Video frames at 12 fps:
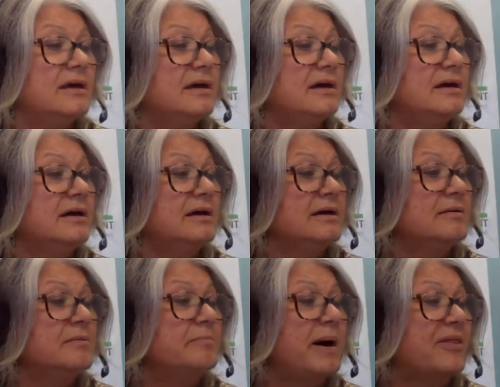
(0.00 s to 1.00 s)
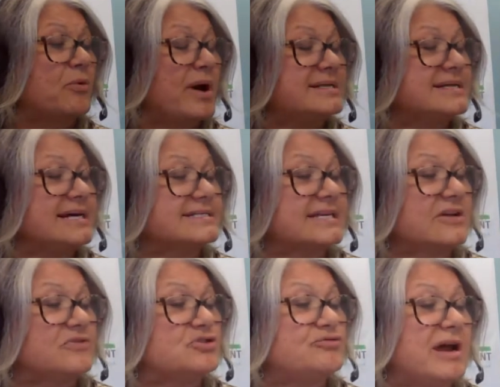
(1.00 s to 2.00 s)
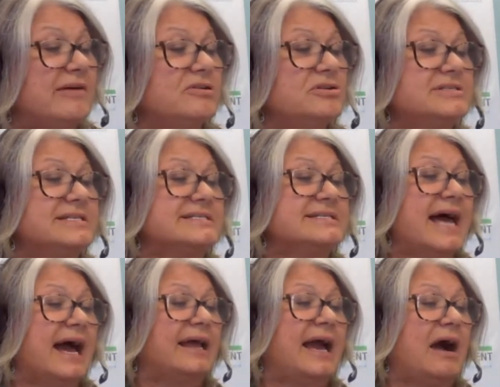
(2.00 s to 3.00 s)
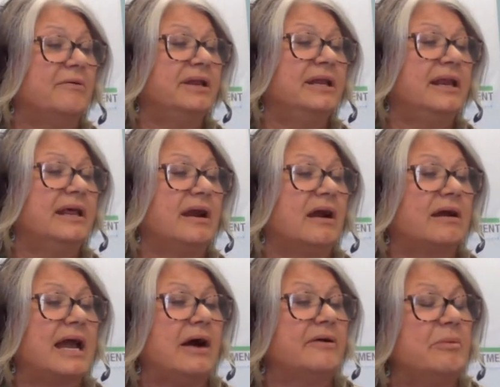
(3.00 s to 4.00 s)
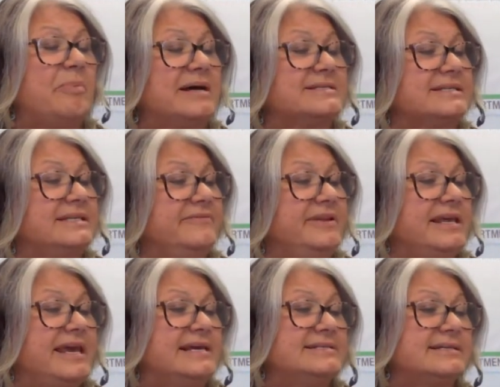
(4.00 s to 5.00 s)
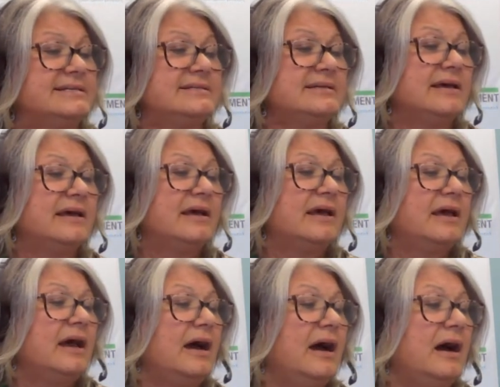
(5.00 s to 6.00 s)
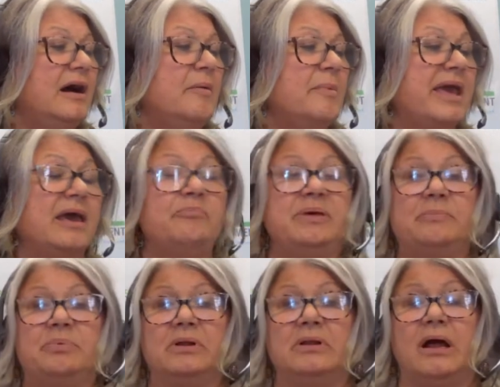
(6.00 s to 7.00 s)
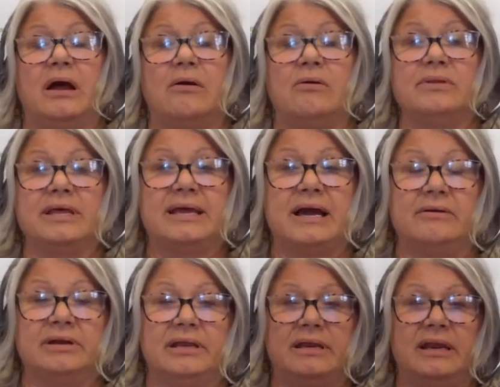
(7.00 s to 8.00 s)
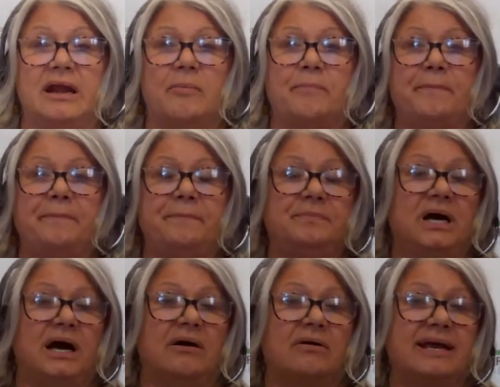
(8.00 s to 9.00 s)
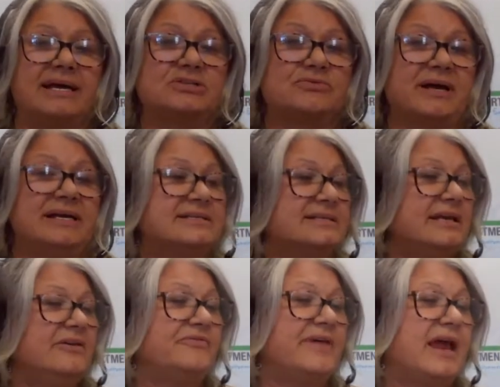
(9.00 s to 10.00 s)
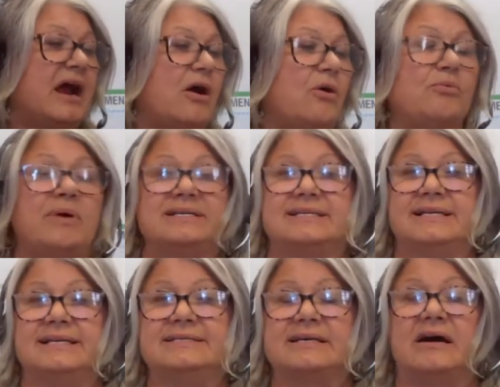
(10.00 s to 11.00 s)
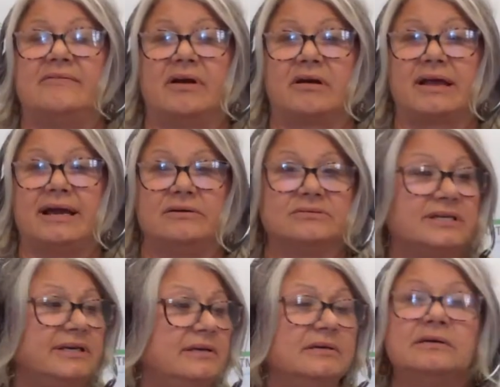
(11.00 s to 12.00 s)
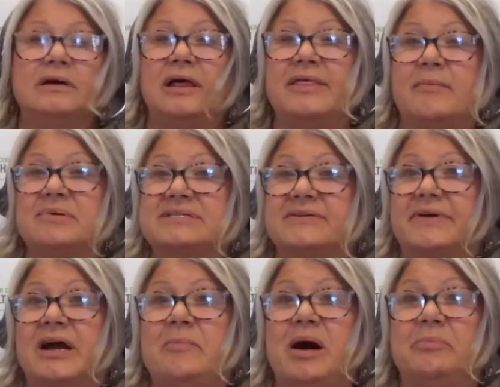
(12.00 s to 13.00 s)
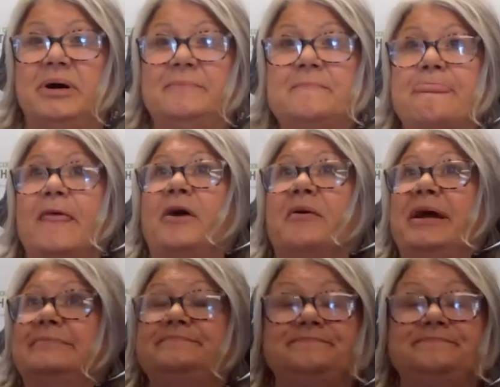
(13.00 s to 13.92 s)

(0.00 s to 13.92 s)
By the way, testing for travelers is not counted in our county positivity cases, and people are only counted in our case rates if they are residents of our county. That must have come up, huh? All right.